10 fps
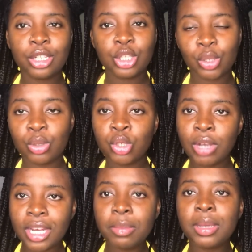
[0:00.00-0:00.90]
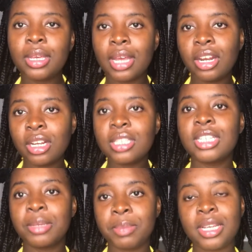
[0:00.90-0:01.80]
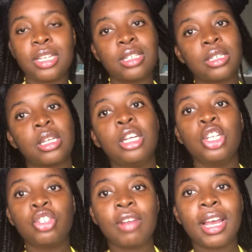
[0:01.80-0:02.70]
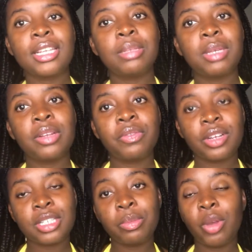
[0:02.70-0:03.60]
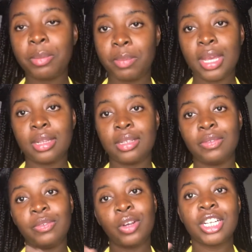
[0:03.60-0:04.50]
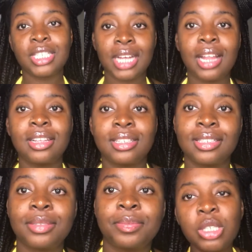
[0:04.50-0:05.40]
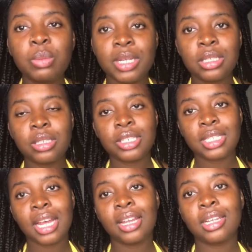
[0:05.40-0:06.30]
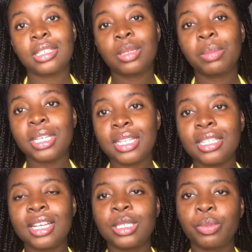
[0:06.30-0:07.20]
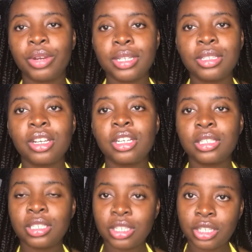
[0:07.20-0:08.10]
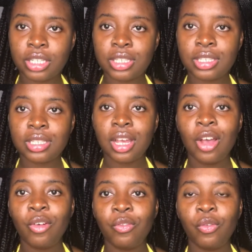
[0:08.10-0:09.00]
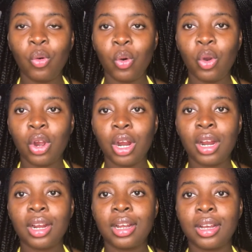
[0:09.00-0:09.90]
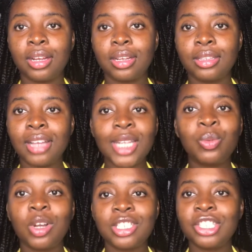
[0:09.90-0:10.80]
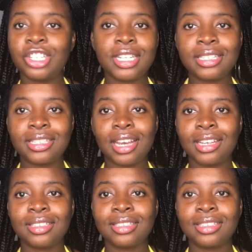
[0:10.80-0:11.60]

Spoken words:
So try to be, another tip is try to be the first appointment for your stylist. When you speak to your stylist, please express your concerns for not wanting your hair tight.